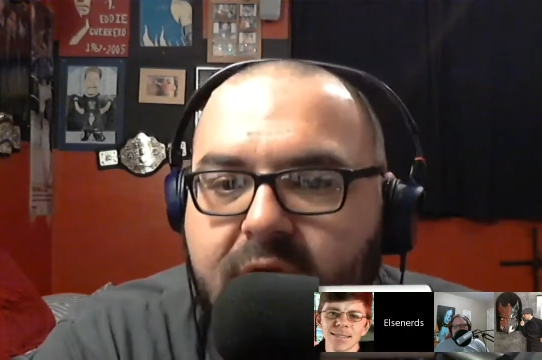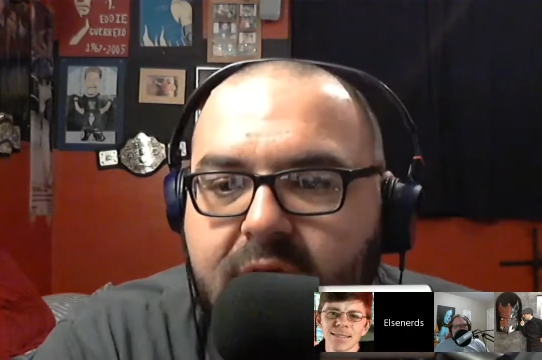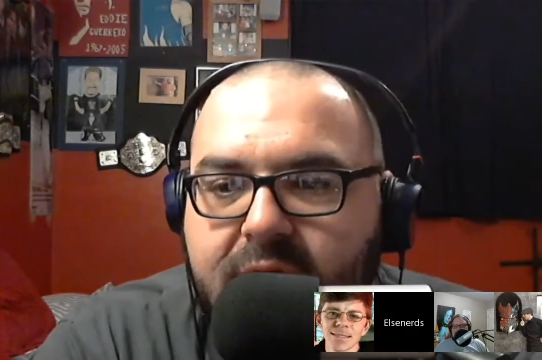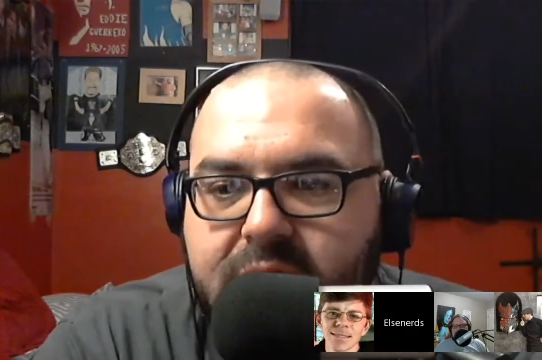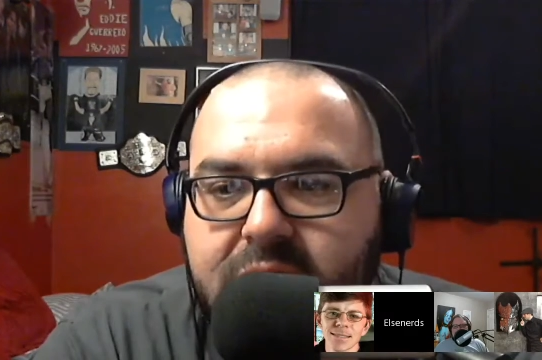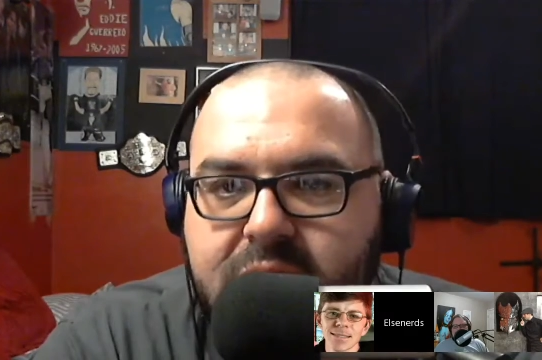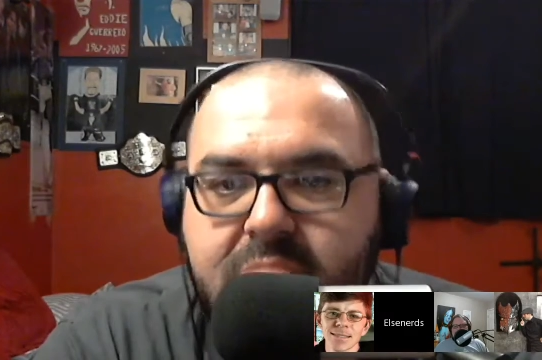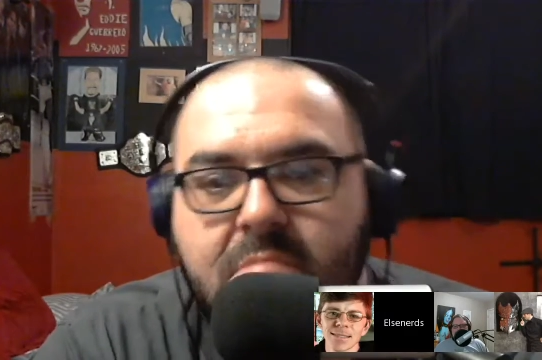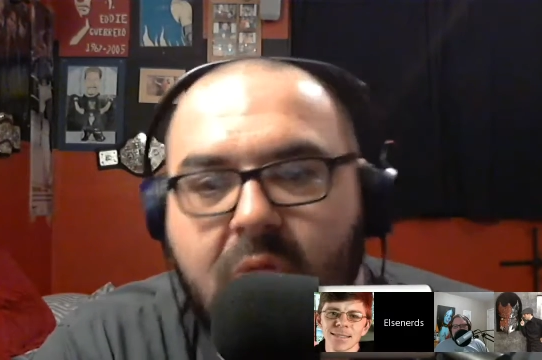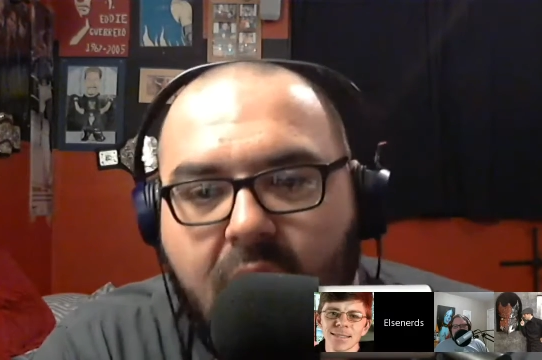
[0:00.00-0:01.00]
Speaker 1: It's,
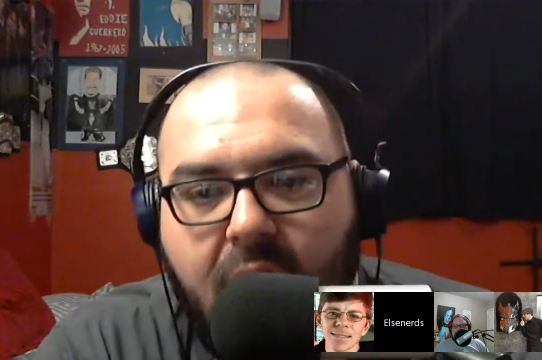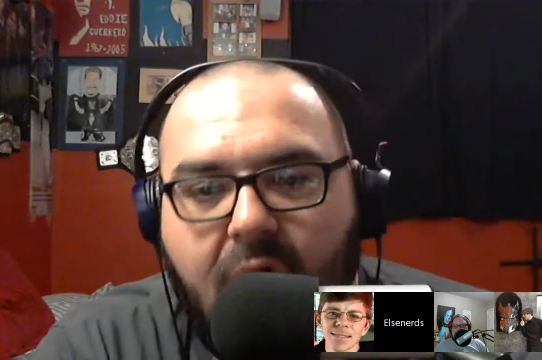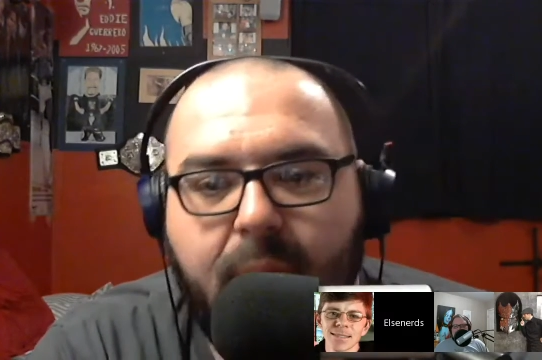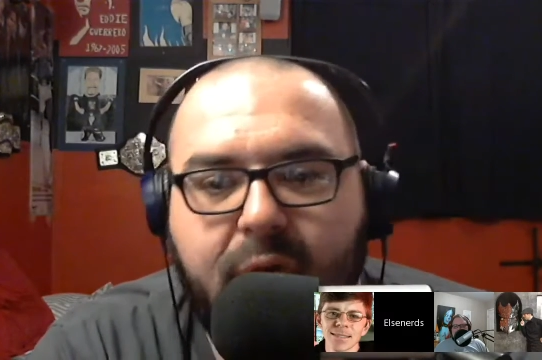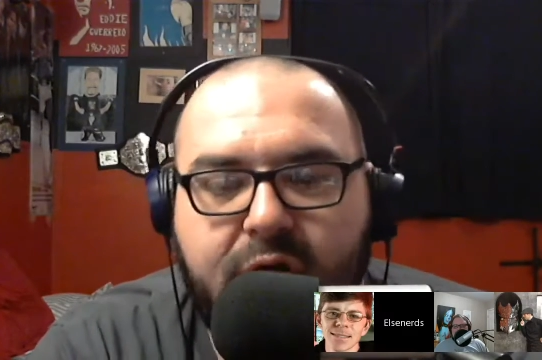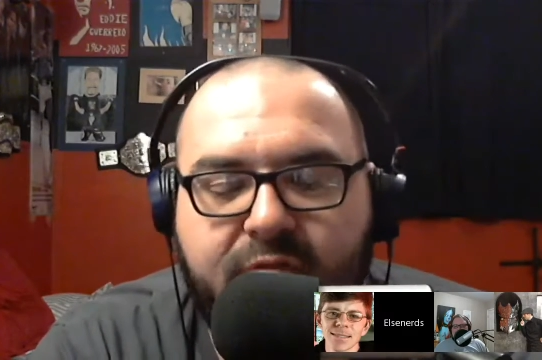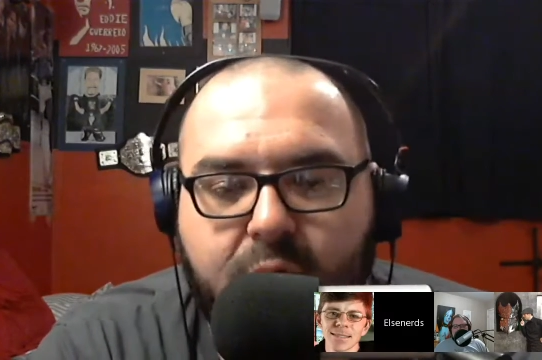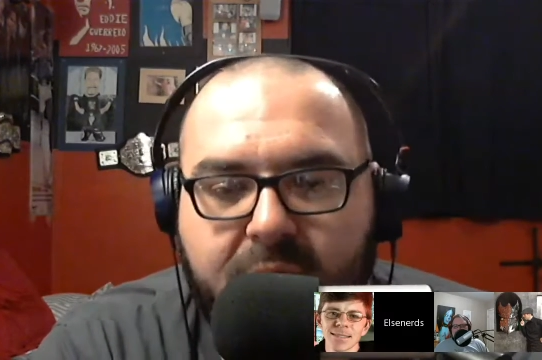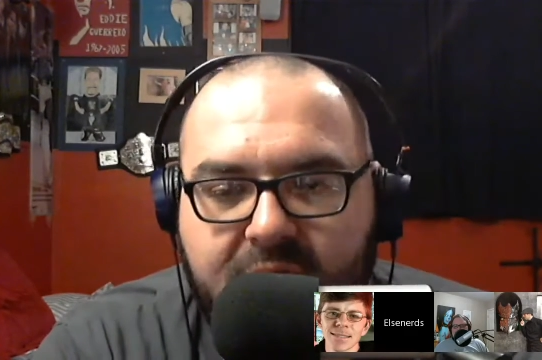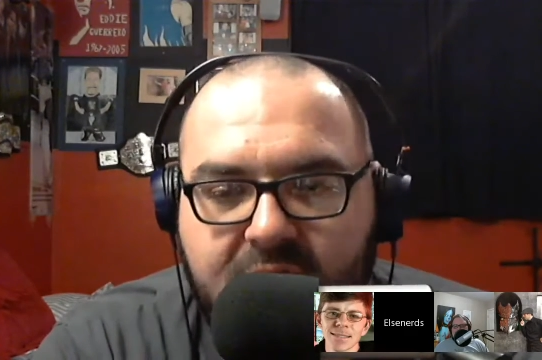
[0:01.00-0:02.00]
I'm going to devote
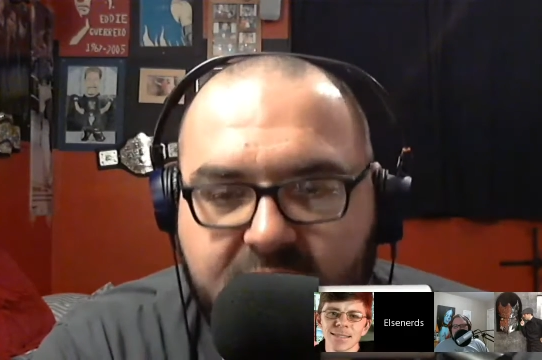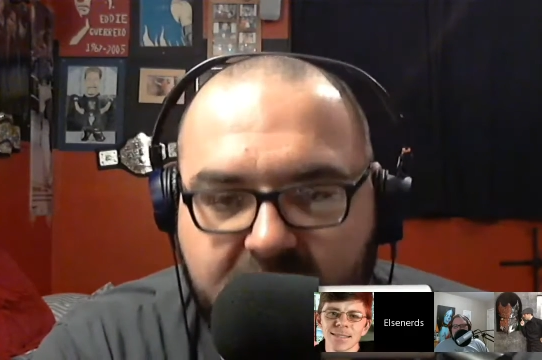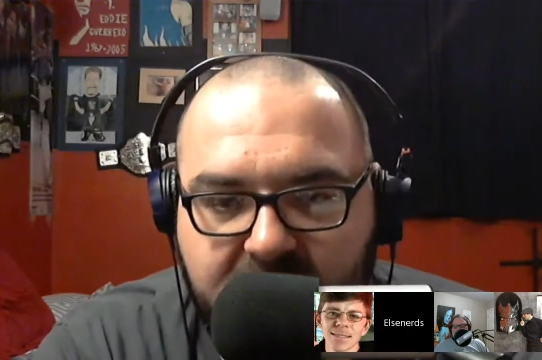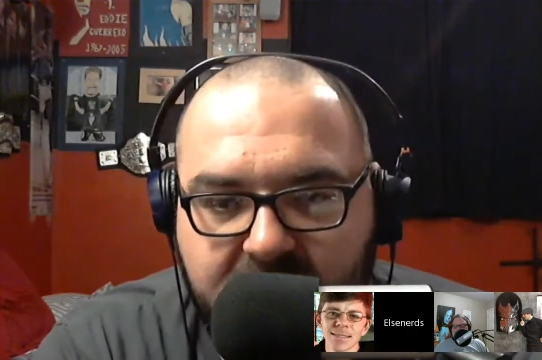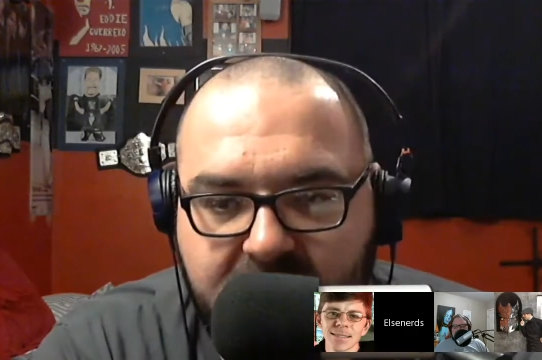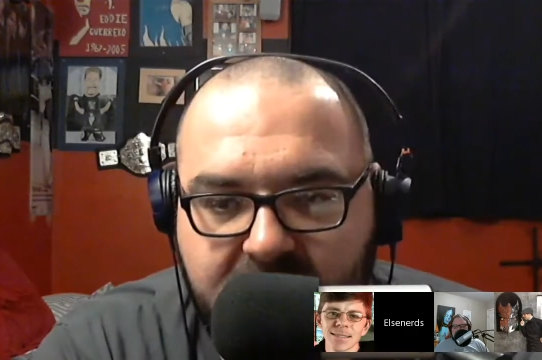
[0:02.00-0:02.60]
my evening.